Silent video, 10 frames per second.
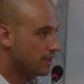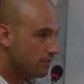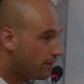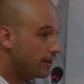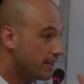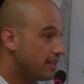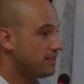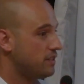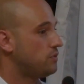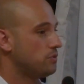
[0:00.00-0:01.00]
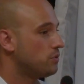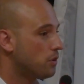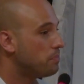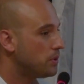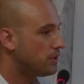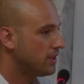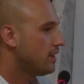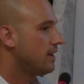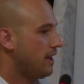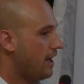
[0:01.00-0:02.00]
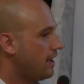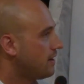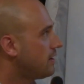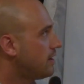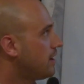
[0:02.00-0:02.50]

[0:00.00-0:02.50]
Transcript: fairly easy to compute, and